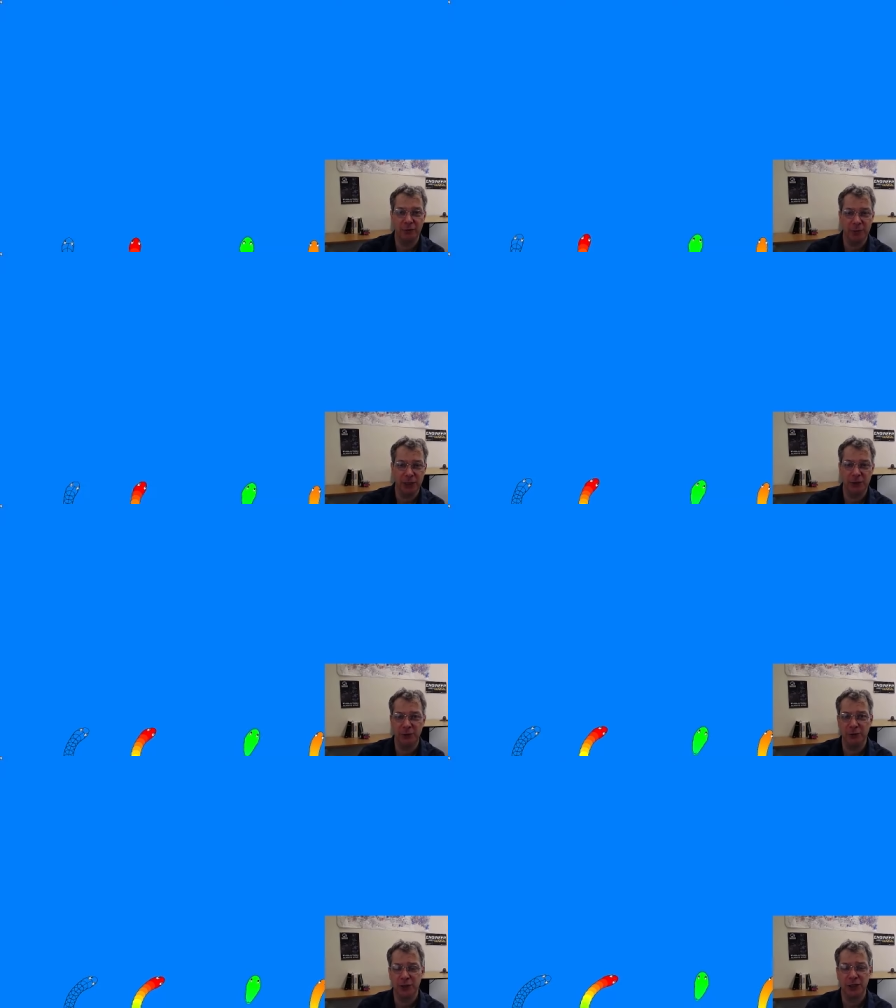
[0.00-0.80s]
can be
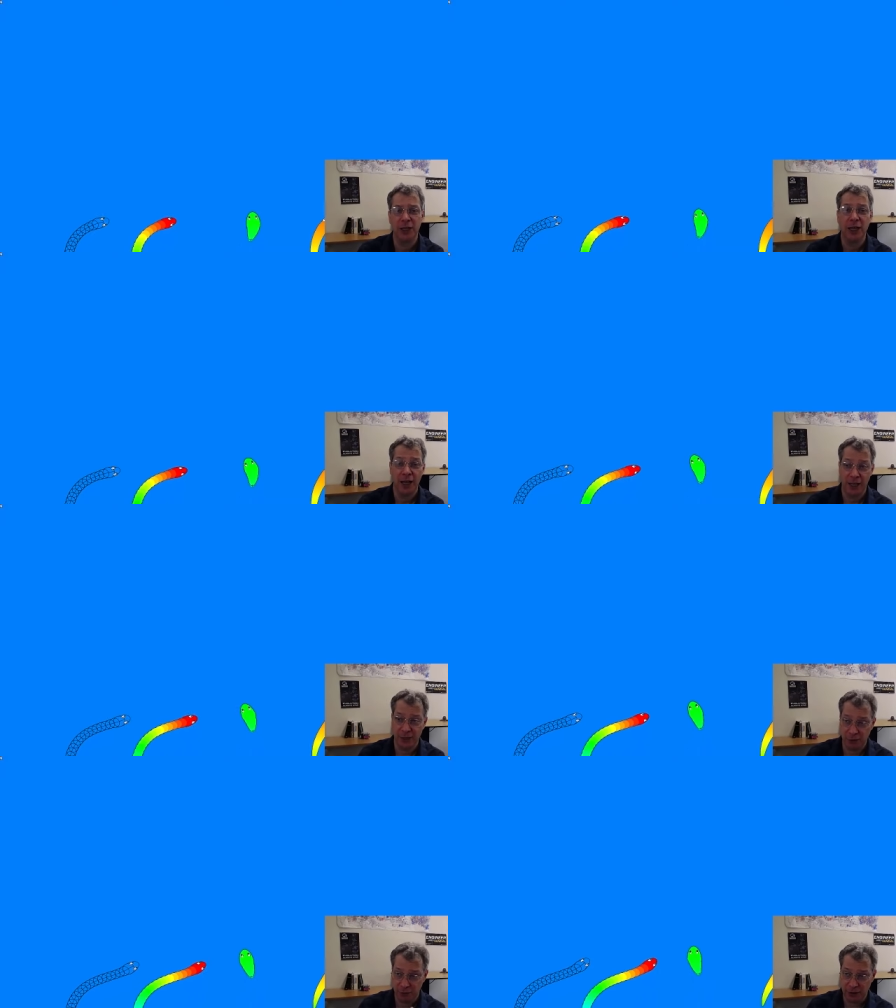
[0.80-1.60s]
used,
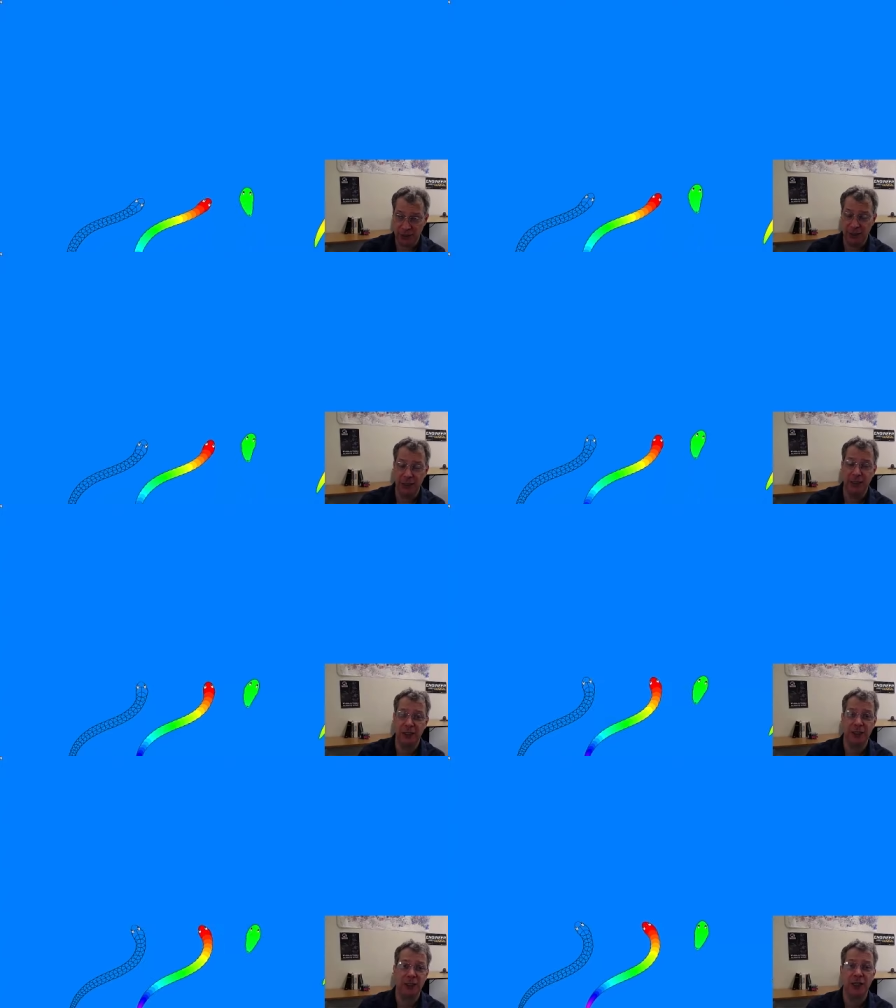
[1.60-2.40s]
as you can see
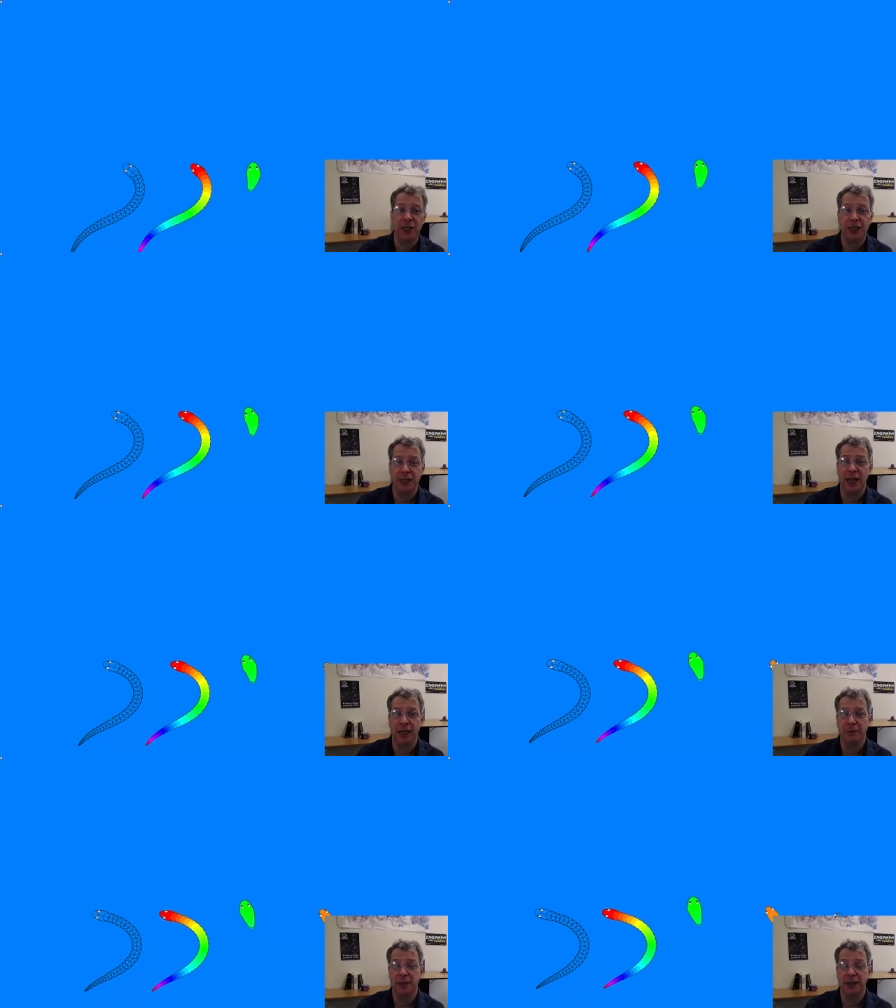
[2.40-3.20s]
here, to
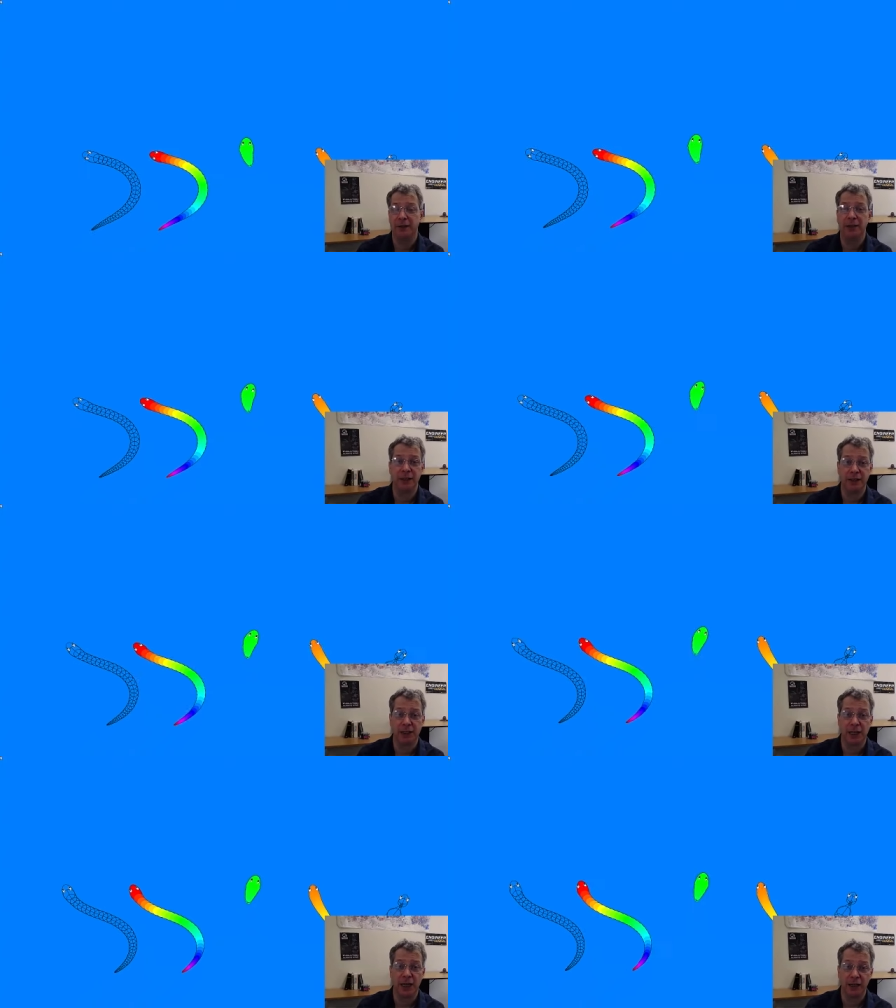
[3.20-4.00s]
animate
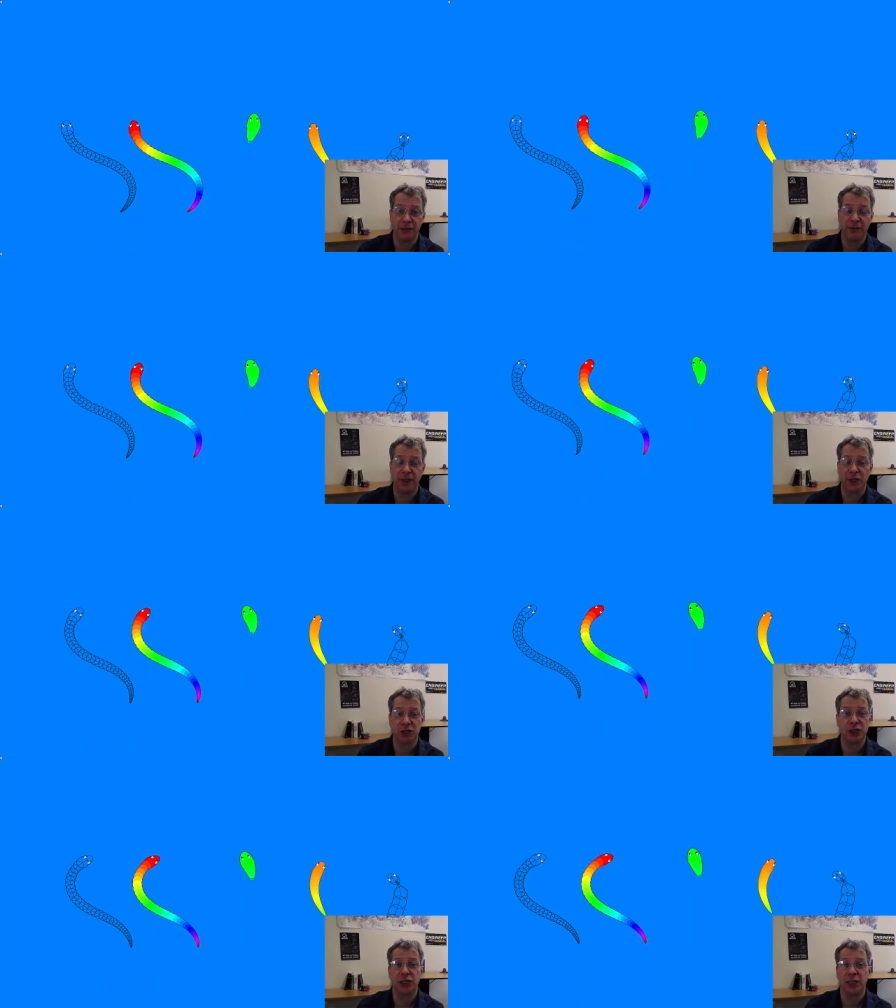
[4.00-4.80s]
things like
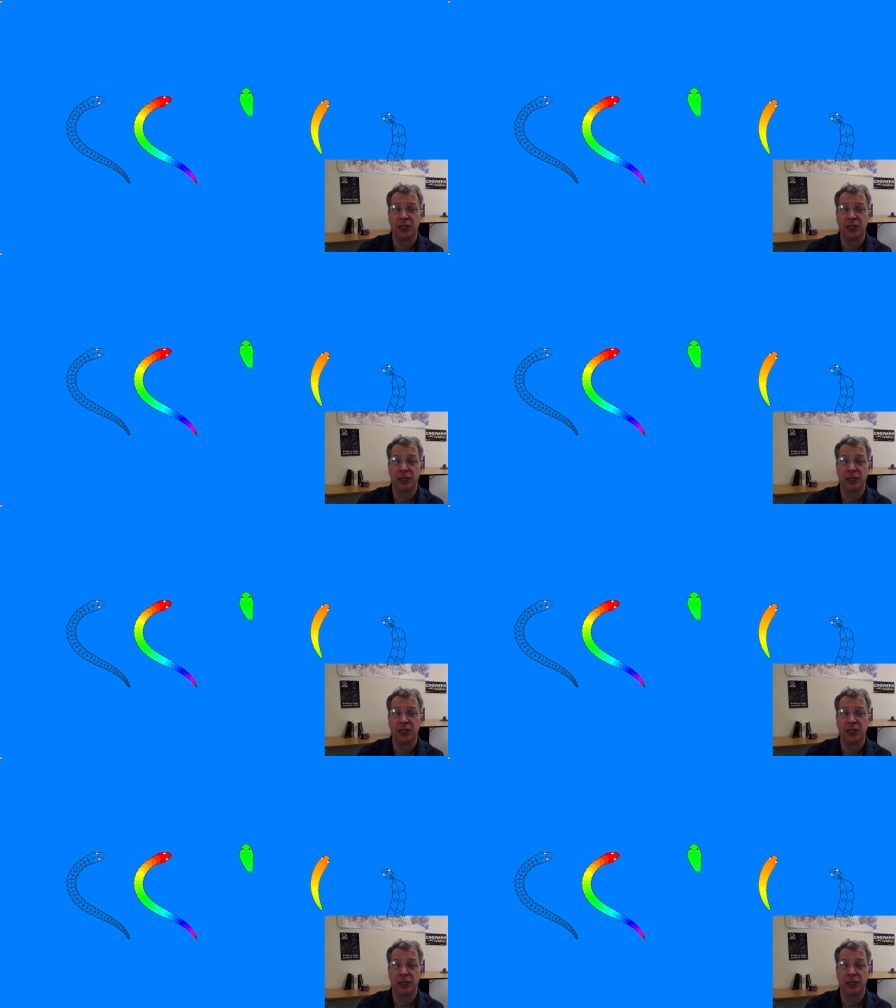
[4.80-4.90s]
fish,